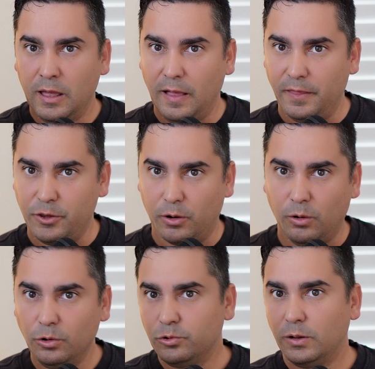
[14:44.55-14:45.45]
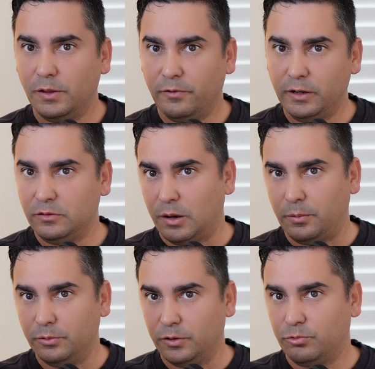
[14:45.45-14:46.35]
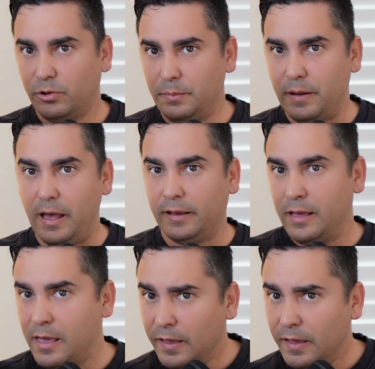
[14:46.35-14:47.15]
and then you're also at the very top on the 3-pack.